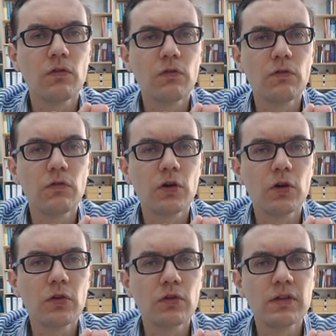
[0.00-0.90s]

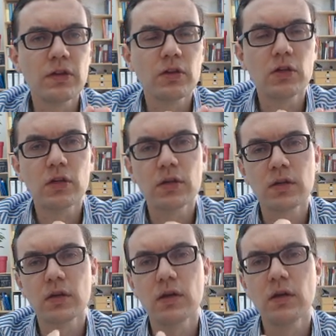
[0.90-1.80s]
grocery
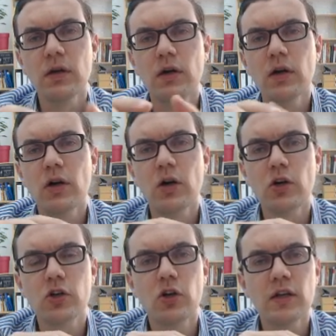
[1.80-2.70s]
stores, or
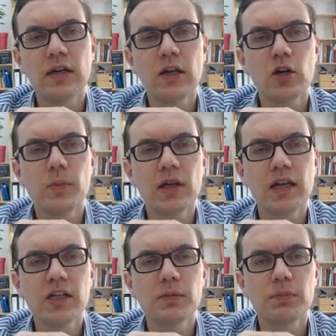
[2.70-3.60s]

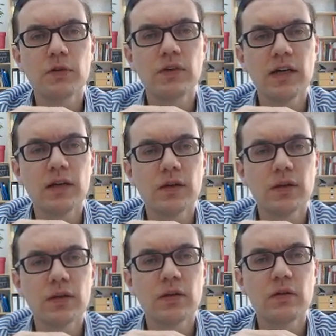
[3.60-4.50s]
telecommunication
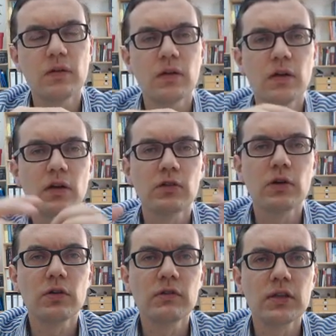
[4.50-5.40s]
providers.
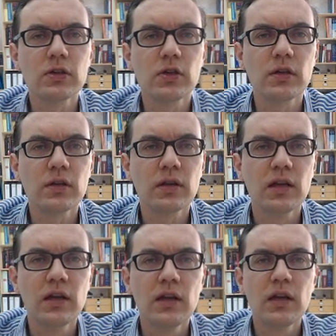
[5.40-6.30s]
Grocery stores,
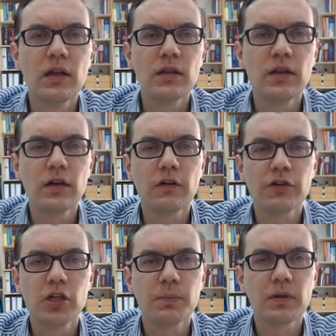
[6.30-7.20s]
think of
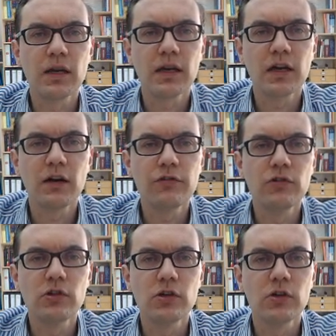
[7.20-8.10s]
shops like
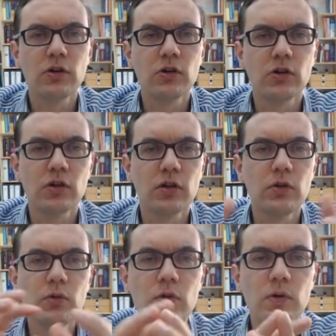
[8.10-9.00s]
Carrefour or
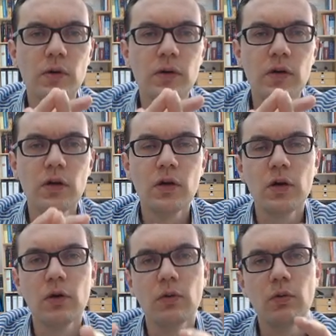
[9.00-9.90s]
Lulu,
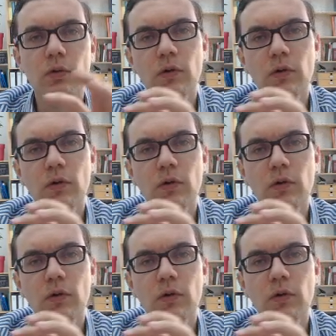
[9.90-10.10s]
who